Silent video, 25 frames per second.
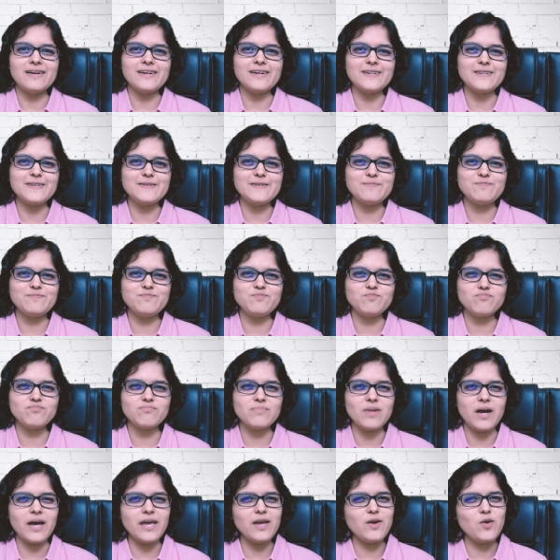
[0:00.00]
uh,
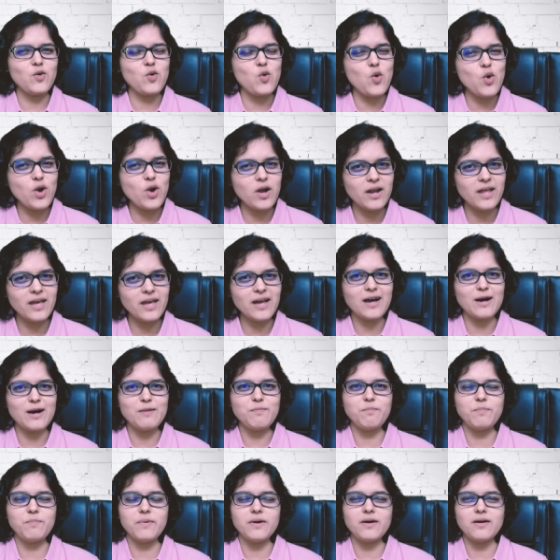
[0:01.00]
I could link
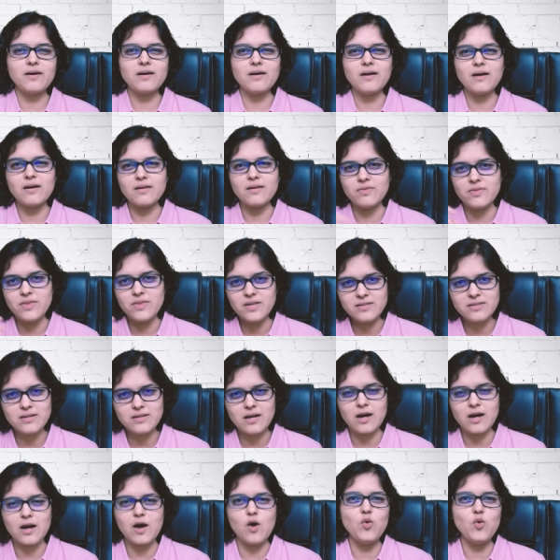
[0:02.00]
up this
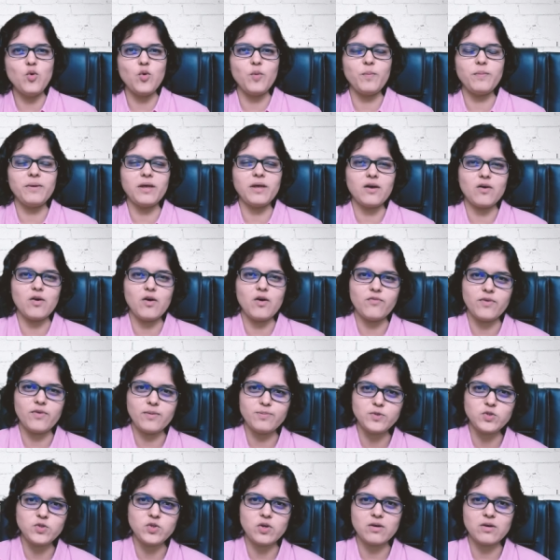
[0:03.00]
account opening of
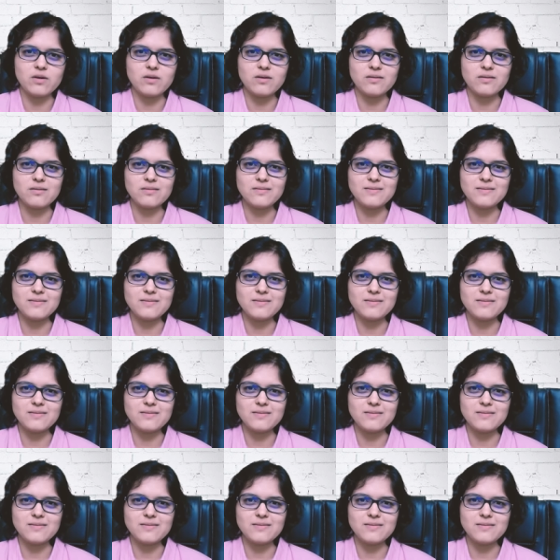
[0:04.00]
Upstox